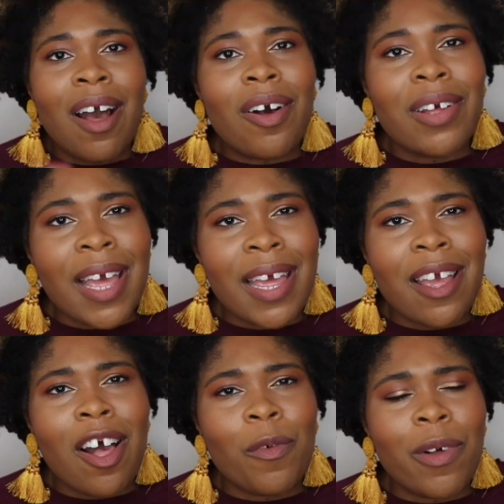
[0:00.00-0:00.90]
Okay,
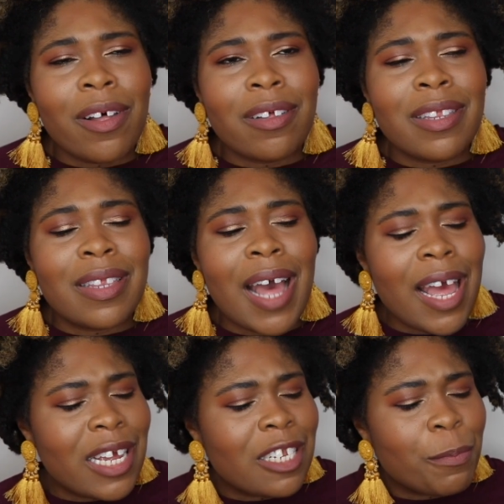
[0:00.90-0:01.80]
y'all, well,
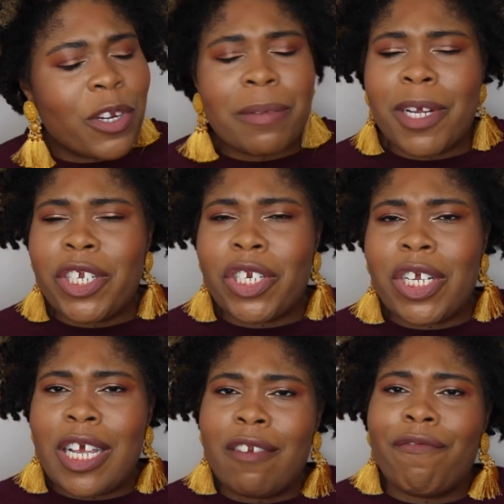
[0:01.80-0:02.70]
that is pretty much
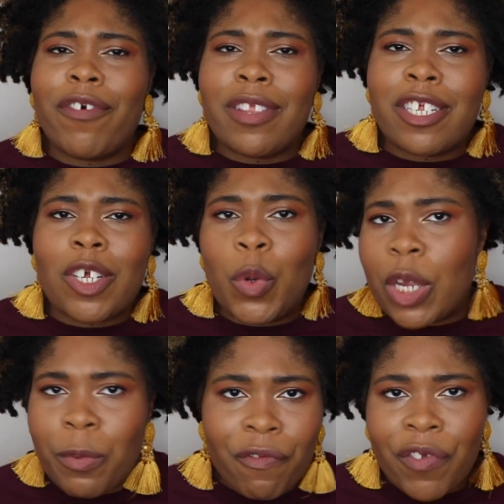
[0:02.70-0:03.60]
it for this
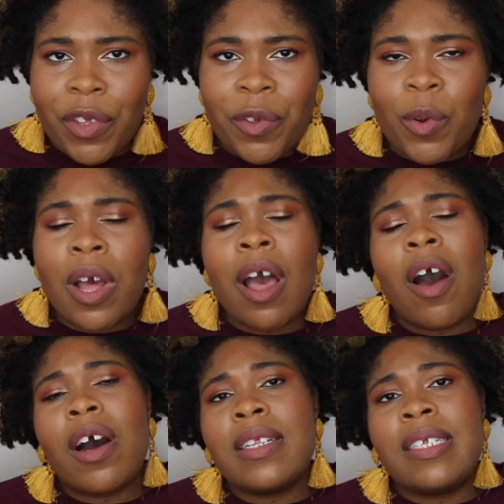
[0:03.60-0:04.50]
quick review
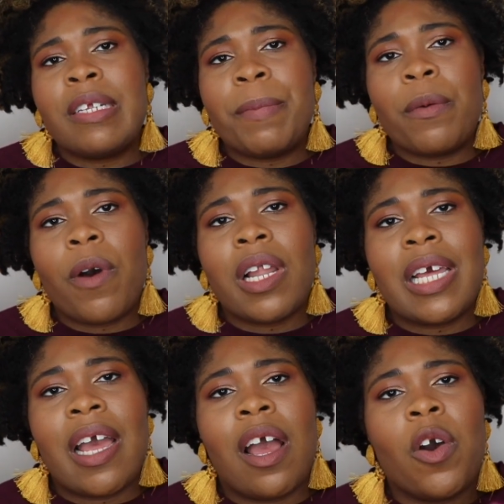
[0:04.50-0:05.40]
on the Zippy
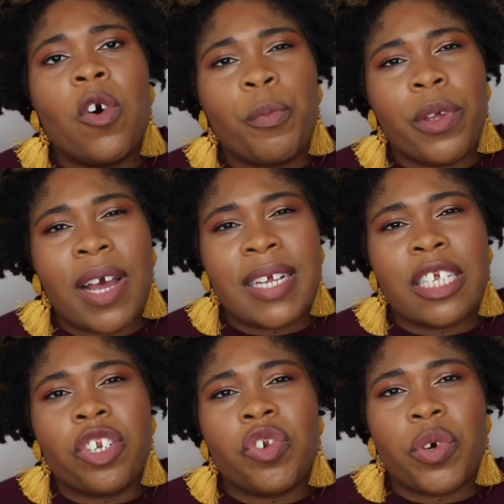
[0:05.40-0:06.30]
wallet. I hope you guys
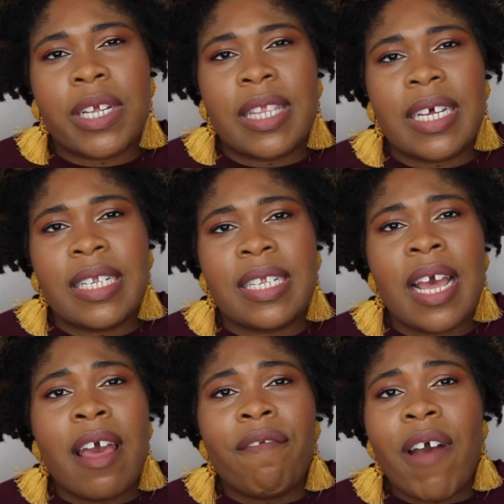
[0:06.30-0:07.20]
enjoyed this,
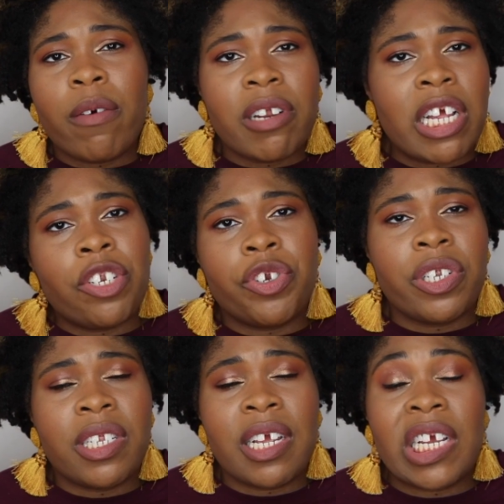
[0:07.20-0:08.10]
found it
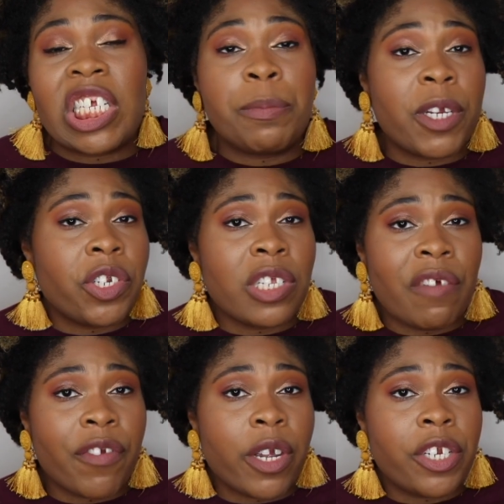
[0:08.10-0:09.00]
interesting, especially
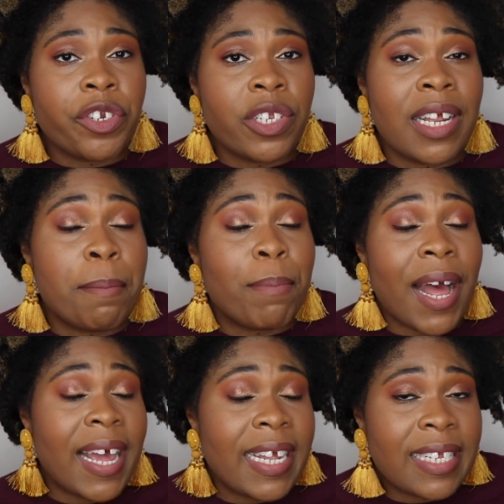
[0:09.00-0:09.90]
if you're interested in
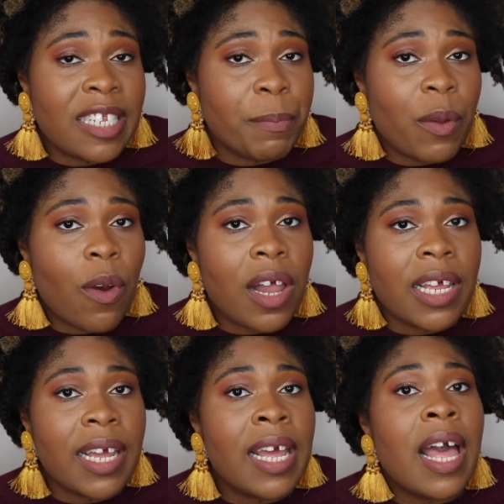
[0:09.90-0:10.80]
buying the Zippy
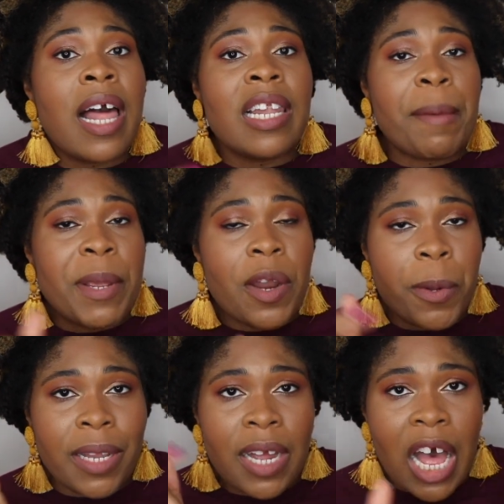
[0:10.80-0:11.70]
wallet. Let me know
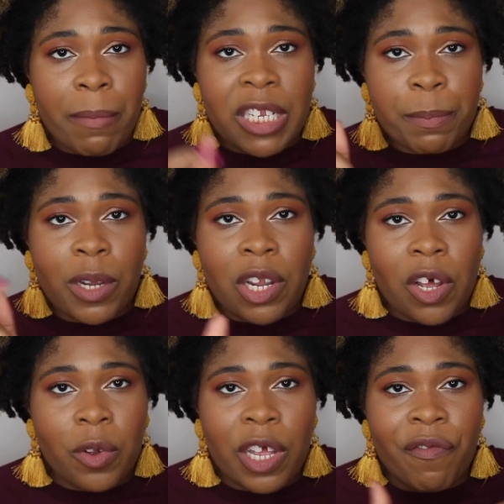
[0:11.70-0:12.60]
in the comments
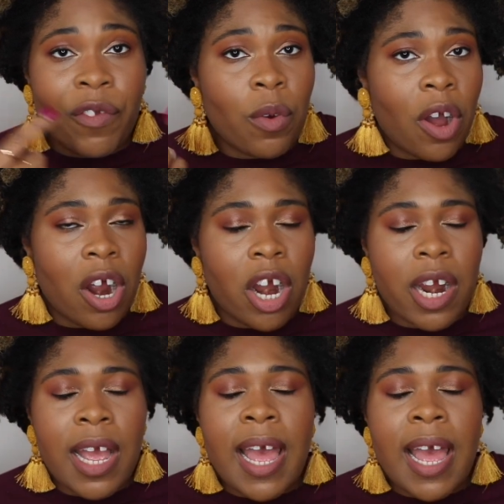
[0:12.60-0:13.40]
below if you are.